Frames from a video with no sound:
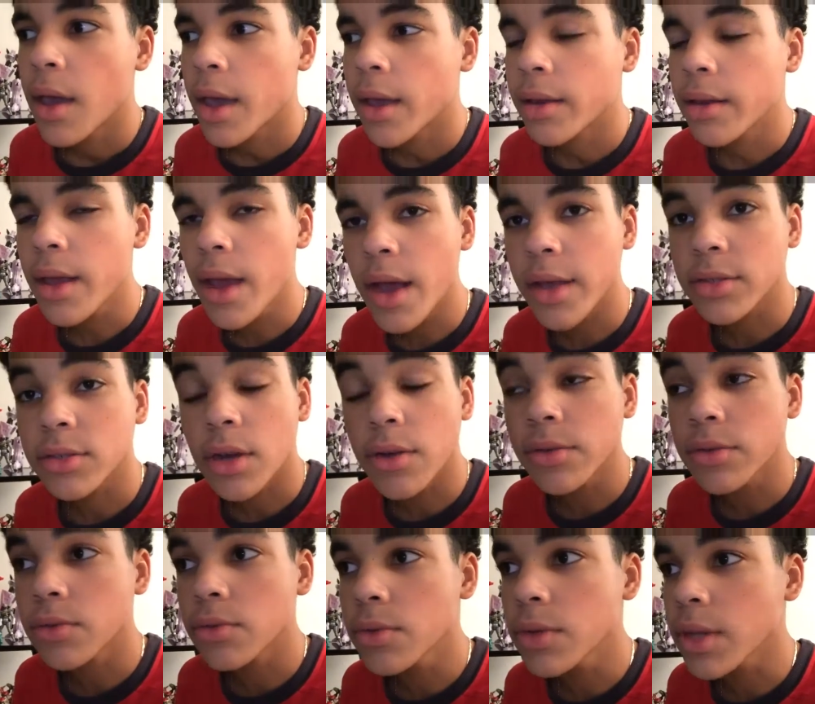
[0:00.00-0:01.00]
And yeah, so
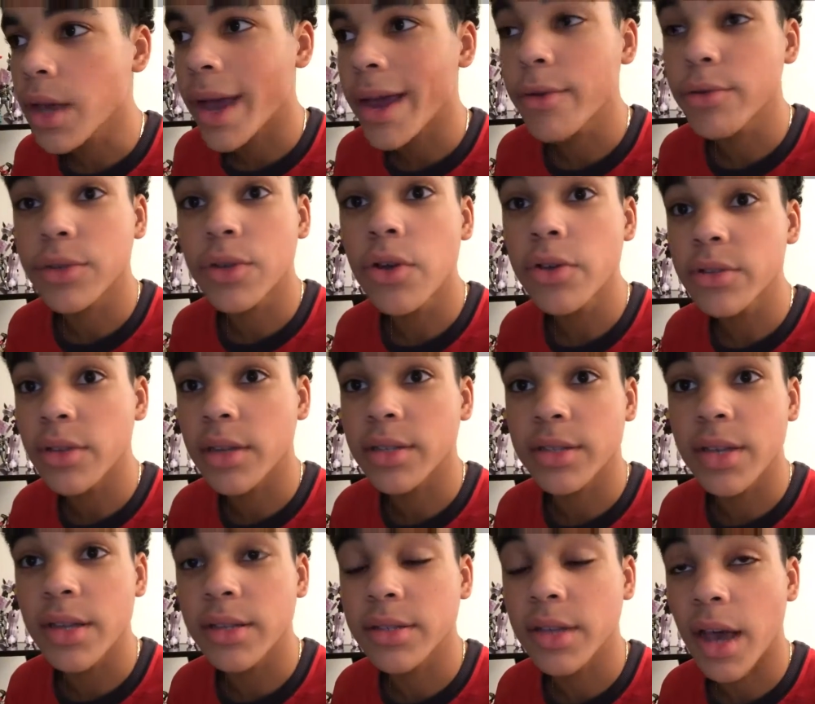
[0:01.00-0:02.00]
I was hooked
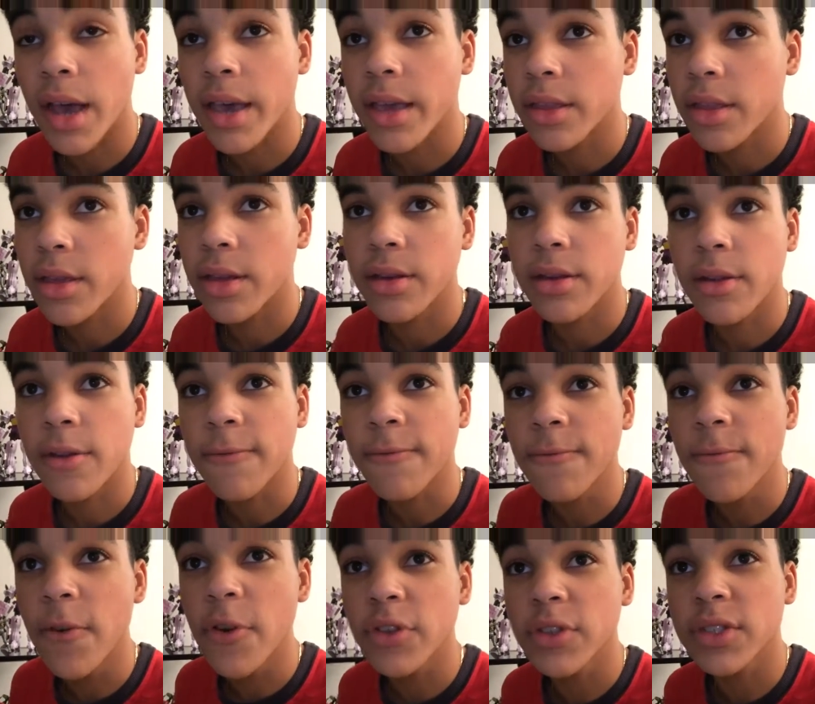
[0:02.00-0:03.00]
on Sentai, and then the
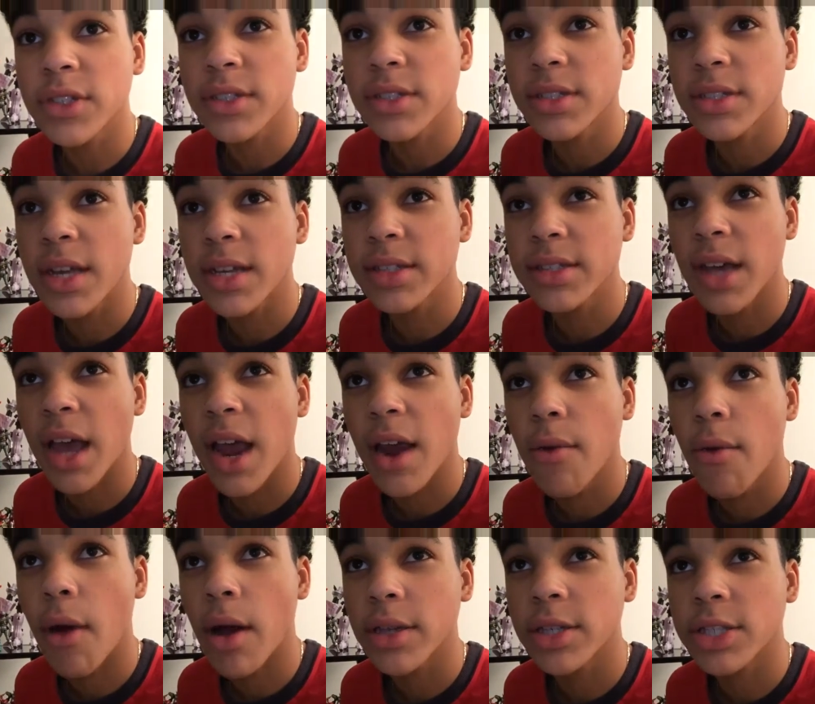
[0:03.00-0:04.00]
first Sentai
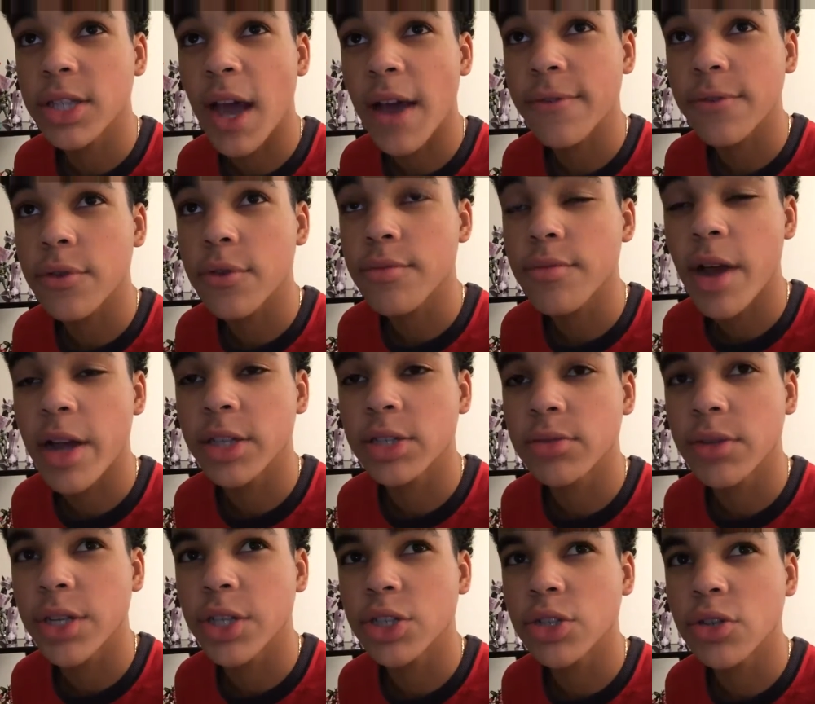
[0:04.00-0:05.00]
I watched after
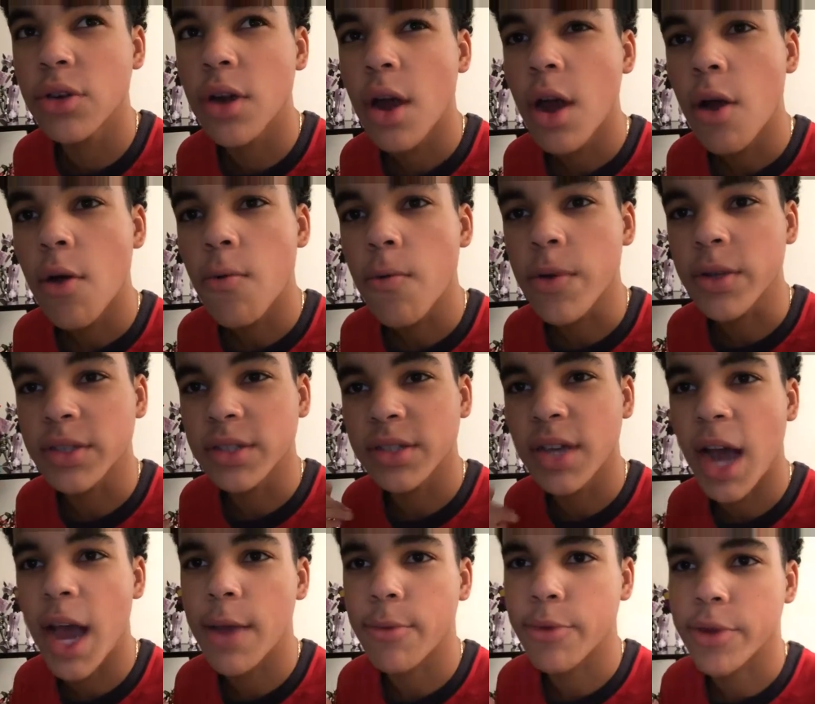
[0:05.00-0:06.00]
Mighty Ranger was
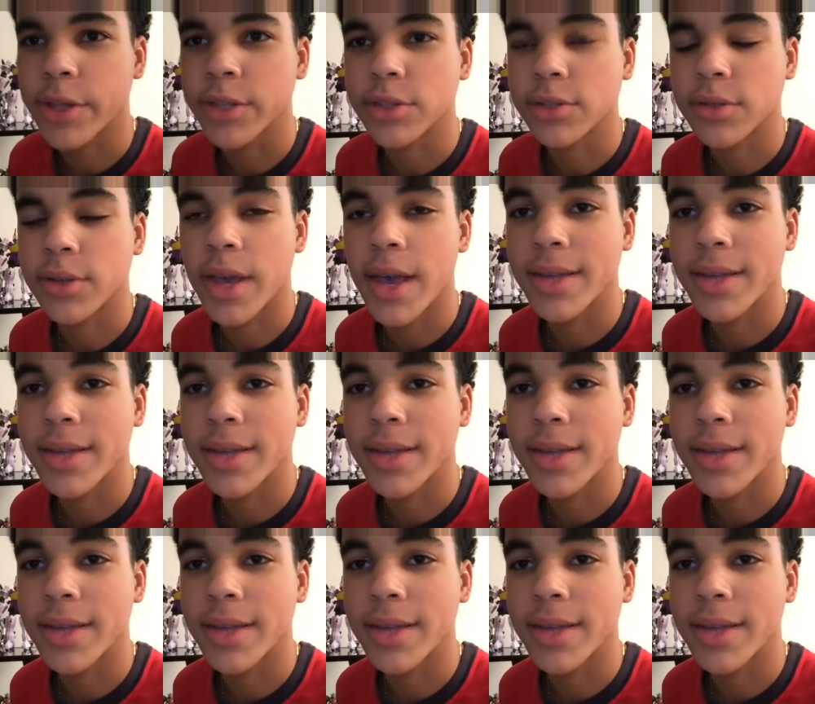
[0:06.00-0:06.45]
Timeranger,